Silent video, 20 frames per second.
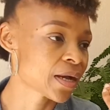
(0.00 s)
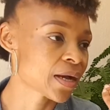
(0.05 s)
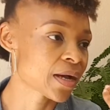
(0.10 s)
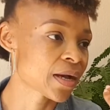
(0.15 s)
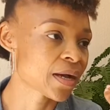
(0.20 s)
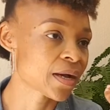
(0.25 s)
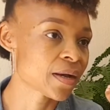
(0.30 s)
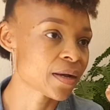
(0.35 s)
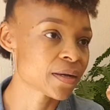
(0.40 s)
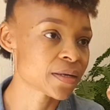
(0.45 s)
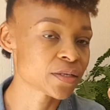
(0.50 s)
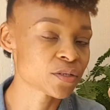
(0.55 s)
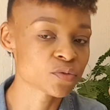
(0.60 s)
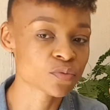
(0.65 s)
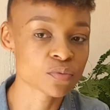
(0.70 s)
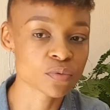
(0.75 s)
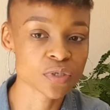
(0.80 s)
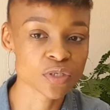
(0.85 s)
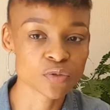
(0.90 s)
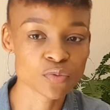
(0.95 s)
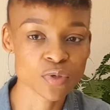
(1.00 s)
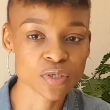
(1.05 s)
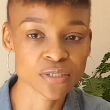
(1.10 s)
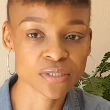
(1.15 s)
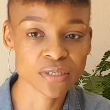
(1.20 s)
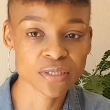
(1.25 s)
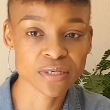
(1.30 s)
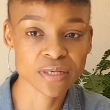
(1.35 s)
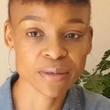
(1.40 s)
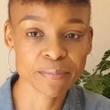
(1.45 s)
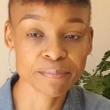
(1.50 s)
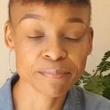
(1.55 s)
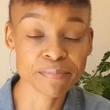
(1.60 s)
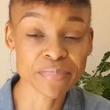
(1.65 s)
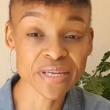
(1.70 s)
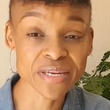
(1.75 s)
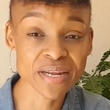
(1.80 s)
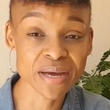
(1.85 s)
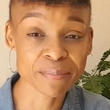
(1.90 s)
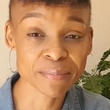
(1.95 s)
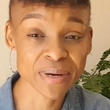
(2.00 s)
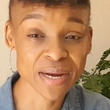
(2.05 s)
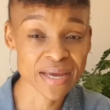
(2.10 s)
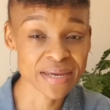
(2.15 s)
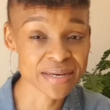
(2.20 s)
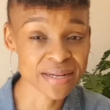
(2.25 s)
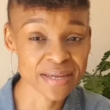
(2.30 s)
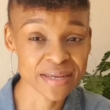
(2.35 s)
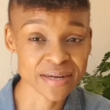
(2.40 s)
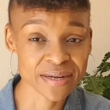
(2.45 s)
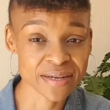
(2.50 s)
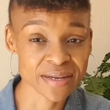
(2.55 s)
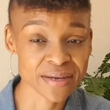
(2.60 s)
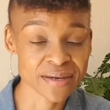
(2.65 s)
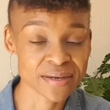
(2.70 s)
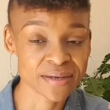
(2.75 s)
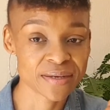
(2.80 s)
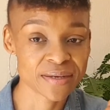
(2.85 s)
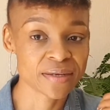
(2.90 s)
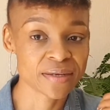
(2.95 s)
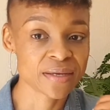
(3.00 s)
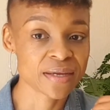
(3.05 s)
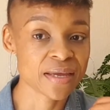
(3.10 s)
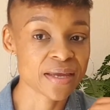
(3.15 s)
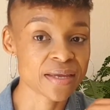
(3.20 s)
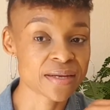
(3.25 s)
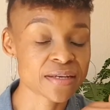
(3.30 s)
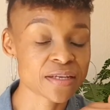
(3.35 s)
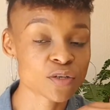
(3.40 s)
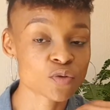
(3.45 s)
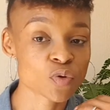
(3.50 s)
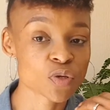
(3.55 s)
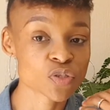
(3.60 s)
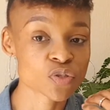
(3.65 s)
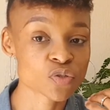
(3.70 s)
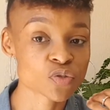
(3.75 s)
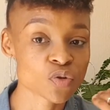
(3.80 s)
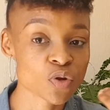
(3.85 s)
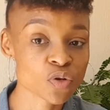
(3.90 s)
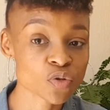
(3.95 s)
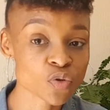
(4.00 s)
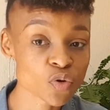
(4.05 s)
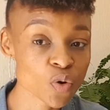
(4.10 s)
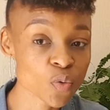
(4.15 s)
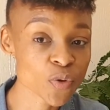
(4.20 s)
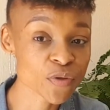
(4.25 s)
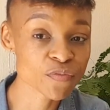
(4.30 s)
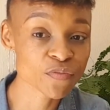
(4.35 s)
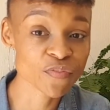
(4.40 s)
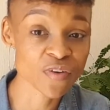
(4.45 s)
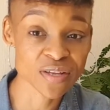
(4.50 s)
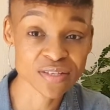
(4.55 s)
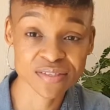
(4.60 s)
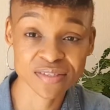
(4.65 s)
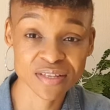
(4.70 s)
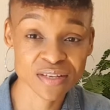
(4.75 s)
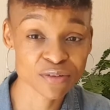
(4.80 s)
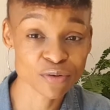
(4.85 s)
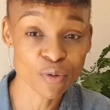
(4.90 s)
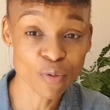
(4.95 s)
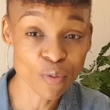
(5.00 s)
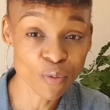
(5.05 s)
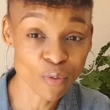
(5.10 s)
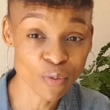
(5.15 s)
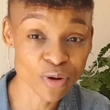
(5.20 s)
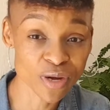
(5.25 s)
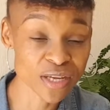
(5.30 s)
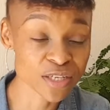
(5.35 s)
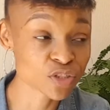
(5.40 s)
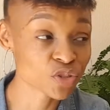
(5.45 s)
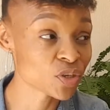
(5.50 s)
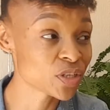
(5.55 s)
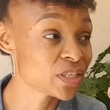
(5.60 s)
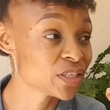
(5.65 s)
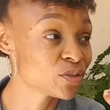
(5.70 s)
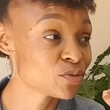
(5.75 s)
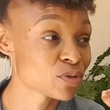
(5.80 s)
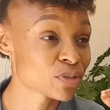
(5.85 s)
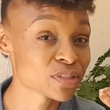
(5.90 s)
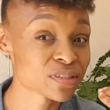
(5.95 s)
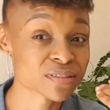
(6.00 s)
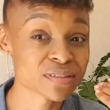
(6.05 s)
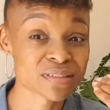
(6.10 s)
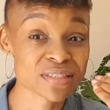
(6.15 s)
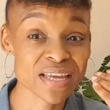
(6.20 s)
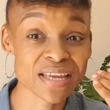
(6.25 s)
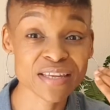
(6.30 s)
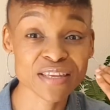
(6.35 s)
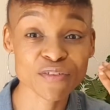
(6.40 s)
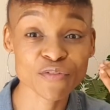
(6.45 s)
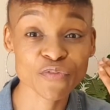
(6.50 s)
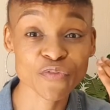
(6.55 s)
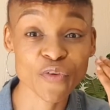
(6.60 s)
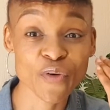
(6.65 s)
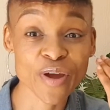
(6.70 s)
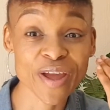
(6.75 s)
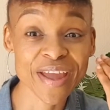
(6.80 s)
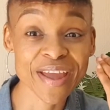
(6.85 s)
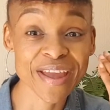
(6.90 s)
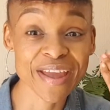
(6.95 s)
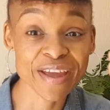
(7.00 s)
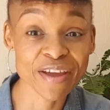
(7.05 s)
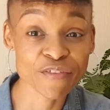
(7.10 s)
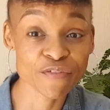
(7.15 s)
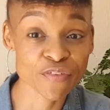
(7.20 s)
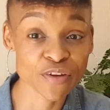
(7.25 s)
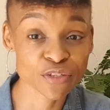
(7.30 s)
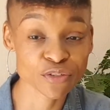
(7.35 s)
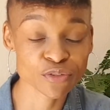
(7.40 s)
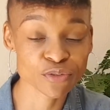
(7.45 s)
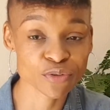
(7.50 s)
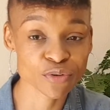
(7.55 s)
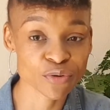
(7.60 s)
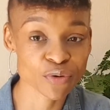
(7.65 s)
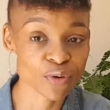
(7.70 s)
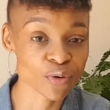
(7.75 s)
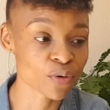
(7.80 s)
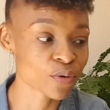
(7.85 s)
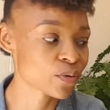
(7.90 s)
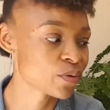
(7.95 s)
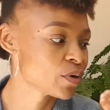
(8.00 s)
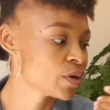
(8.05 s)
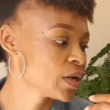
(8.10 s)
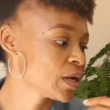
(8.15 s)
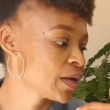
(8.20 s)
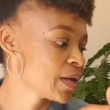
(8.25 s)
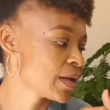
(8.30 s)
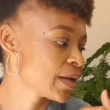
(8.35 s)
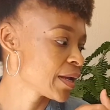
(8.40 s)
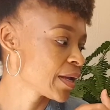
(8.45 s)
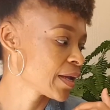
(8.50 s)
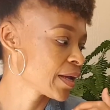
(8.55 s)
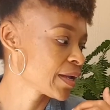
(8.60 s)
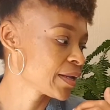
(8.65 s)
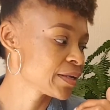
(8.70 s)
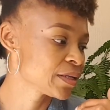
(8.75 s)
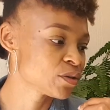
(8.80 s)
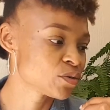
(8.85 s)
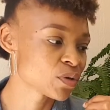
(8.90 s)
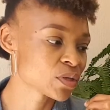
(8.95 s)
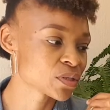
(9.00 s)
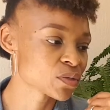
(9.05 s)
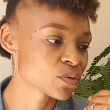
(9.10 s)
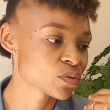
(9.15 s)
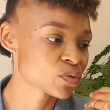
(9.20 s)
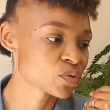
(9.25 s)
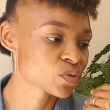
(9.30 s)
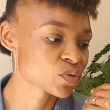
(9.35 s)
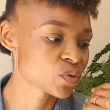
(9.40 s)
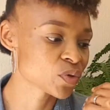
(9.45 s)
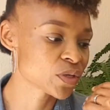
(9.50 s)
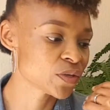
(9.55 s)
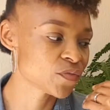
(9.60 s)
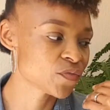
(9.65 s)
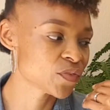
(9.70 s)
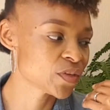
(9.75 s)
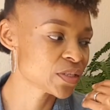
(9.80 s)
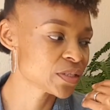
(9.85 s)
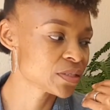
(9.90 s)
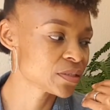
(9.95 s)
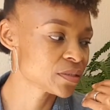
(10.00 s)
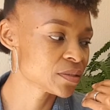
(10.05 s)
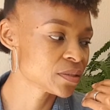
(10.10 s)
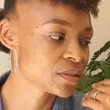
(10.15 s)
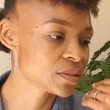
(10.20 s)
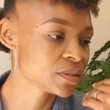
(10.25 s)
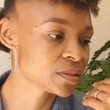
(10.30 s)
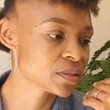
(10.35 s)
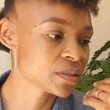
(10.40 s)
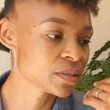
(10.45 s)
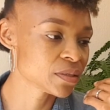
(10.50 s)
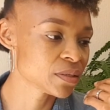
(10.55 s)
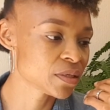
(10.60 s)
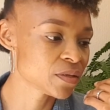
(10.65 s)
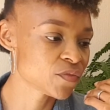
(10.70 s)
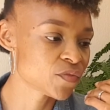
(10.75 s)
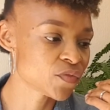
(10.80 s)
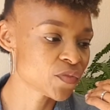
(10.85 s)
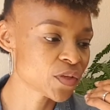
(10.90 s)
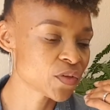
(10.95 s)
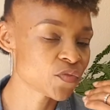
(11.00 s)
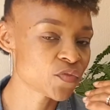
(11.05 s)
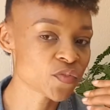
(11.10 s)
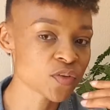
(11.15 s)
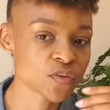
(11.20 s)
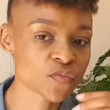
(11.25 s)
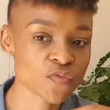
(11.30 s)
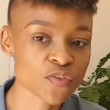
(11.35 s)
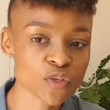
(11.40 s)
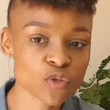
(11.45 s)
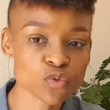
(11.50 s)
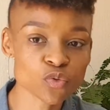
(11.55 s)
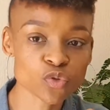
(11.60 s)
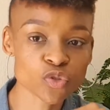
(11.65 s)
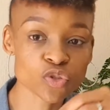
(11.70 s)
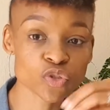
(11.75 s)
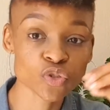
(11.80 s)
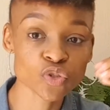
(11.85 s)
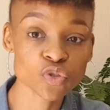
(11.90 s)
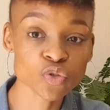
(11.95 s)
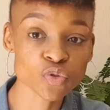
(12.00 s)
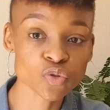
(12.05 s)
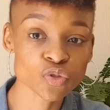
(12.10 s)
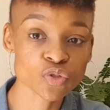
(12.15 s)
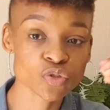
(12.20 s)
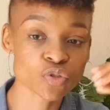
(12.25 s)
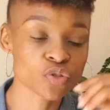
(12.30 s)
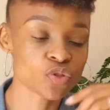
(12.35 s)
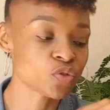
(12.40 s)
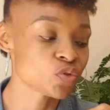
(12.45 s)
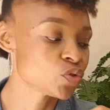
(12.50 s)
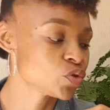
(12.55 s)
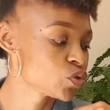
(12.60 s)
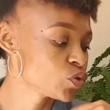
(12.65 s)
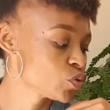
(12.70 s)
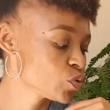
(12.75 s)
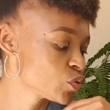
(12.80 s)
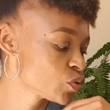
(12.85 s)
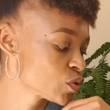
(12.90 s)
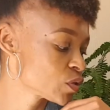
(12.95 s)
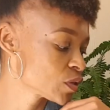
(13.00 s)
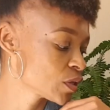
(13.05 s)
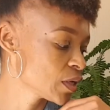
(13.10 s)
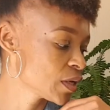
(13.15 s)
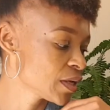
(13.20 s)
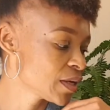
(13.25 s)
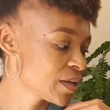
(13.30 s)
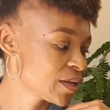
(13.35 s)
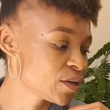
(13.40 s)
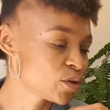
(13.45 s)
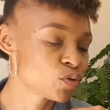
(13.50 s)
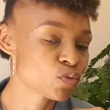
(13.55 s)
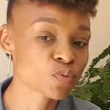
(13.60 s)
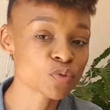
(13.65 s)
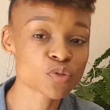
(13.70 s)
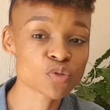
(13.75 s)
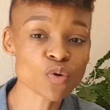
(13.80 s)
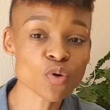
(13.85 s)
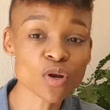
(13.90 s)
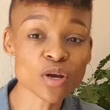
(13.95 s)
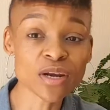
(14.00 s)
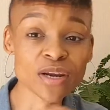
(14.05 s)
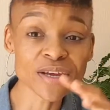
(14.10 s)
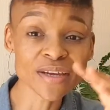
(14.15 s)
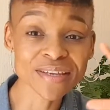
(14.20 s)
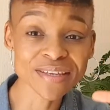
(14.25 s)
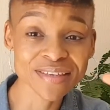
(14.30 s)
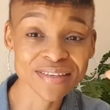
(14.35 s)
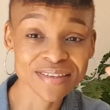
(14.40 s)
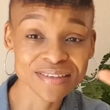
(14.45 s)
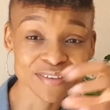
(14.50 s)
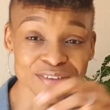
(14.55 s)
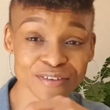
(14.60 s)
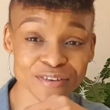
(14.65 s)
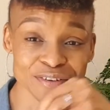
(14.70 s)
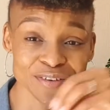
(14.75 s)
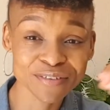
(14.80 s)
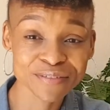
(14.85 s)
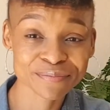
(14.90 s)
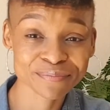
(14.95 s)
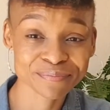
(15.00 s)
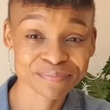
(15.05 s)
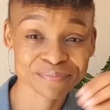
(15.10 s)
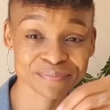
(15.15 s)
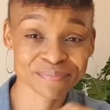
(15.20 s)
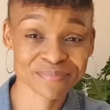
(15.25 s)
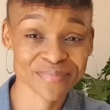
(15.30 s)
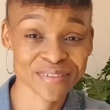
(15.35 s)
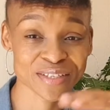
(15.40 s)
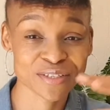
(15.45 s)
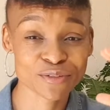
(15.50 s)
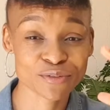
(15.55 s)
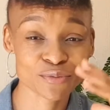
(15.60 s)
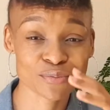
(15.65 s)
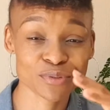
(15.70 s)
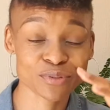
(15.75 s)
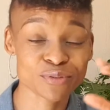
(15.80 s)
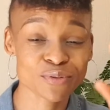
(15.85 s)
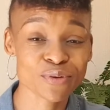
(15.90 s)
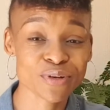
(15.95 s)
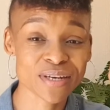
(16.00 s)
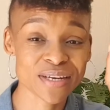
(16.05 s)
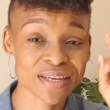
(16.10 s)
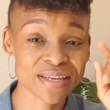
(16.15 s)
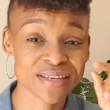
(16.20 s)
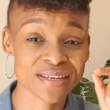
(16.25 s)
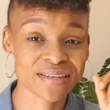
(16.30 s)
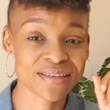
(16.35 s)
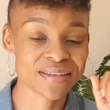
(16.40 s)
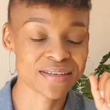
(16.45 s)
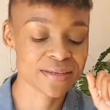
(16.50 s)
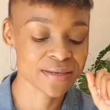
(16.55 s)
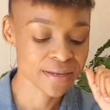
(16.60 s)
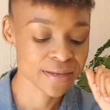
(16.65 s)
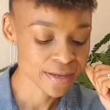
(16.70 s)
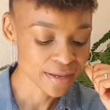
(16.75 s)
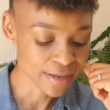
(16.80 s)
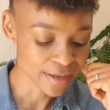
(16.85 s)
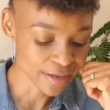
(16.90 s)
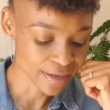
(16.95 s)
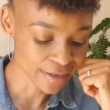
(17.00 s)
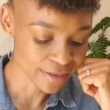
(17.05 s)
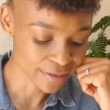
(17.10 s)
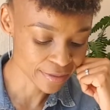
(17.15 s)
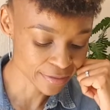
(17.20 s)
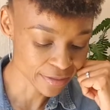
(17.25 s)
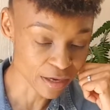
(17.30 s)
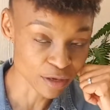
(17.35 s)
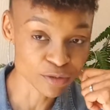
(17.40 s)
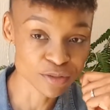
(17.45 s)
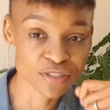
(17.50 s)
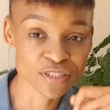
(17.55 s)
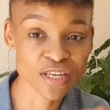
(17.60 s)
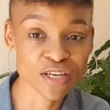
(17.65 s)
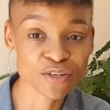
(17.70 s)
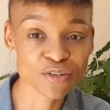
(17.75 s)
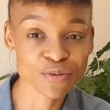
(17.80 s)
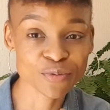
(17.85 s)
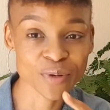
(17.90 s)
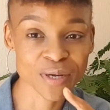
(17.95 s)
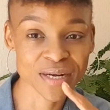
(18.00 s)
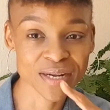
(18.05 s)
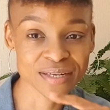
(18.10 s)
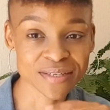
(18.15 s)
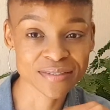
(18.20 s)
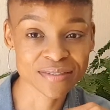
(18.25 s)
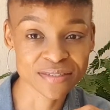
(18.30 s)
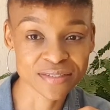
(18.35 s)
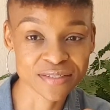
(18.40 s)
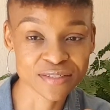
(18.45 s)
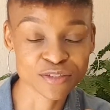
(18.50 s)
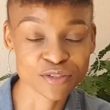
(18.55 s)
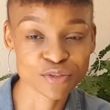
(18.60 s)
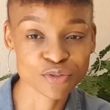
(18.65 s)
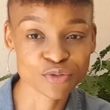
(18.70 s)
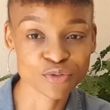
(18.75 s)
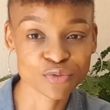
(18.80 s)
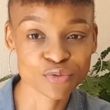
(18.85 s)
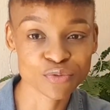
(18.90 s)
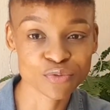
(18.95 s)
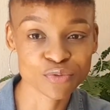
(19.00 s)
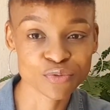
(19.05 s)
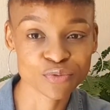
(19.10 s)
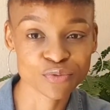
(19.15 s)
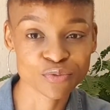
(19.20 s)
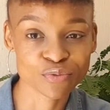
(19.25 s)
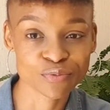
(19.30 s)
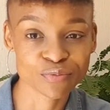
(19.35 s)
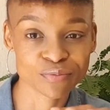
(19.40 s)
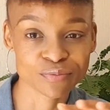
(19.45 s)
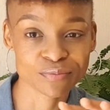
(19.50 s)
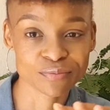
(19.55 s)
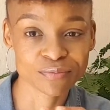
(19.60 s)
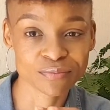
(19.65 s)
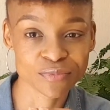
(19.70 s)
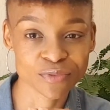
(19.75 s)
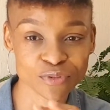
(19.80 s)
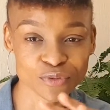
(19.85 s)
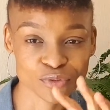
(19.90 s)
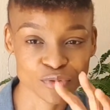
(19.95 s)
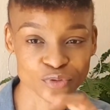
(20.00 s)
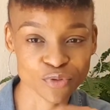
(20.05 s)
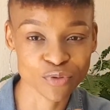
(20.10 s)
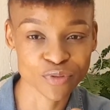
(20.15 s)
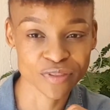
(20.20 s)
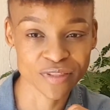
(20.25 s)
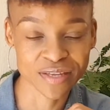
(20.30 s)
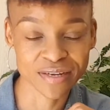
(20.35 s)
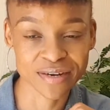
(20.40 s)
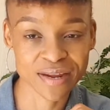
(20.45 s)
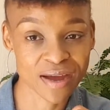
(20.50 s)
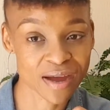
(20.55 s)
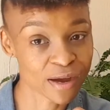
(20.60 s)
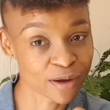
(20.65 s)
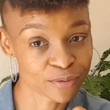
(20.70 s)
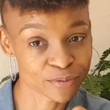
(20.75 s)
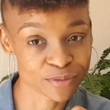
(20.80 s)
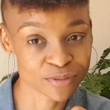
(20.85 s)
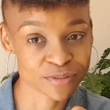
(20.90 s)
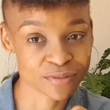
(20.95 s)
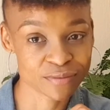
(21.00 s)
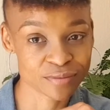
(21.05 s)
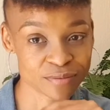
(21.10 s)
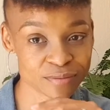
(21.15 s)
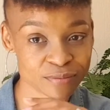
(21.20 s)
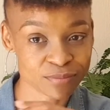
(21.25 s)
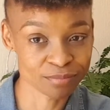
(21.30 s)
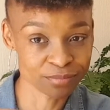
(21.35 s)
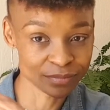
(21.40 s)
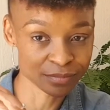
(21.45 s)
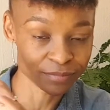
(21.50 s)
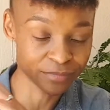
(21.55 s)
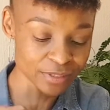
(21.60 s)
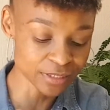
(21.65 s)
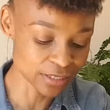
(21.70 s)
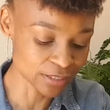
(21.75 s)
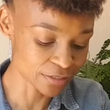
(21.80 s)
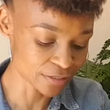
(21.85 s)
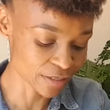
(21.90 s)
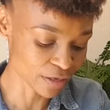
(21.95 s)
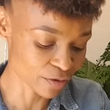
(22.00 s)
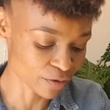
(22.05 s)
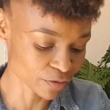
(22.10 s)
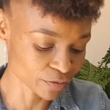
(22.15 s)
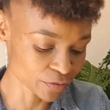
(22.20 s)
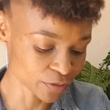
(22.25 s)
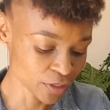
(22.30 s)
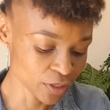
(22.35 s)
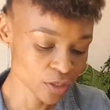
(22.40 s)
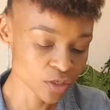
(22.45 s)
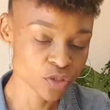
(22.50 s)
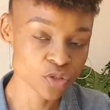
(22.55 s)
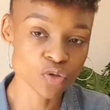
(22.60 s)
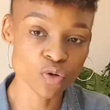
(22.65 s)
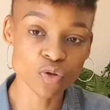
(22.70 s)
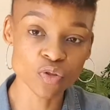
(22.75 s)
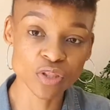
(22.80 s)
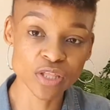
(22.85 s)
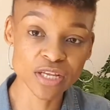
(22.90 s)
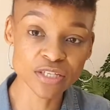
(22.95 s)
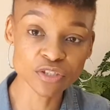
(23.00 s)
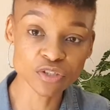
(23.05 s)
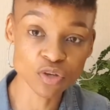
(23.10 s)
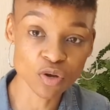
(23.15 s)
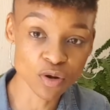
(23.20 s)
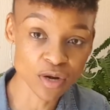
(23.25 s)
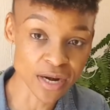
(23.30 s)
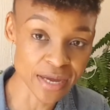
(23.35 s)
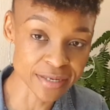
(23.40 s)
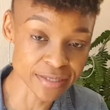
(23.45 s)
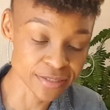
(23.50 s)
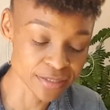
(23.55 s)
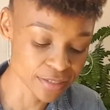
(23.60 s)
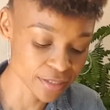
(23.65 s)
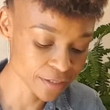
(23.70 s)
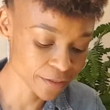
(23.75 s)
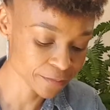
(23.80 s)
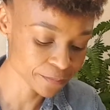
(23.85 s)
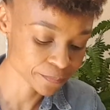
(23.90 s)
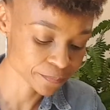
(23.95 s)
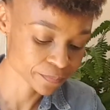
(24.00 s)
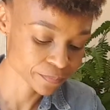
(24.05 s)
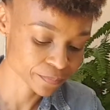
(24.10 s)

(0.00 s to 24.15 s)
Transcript: It was in a medium light area, and it was not growing fast at all. Actually, it was taking forever to grow, and it was also, if it will shoot new shoots, it will be so leggy, it will be so leggy. And I'll tell you what I did to sort that out later on. So that's your lighting.